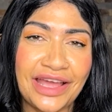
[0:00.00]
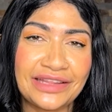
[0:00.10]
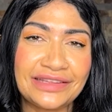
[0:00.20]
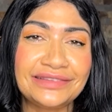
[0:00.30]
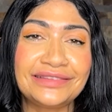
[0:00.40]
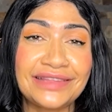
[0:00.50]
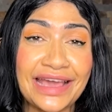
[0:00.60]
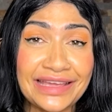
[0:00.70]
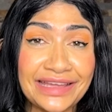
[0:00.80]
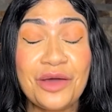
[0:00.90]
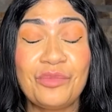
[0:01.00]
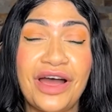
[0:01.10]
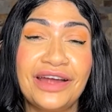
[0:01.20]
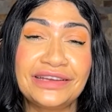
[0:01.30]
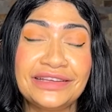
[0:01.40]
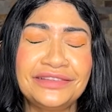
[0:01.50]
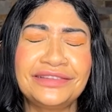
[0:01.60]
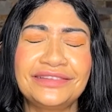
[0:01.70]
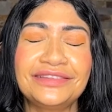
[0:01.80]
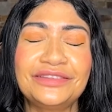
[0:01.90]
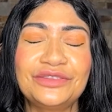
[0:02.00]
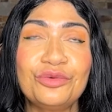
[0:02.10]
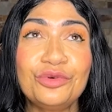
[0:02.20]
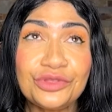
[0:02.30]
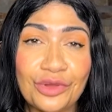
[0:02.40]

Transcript: and the second part is just so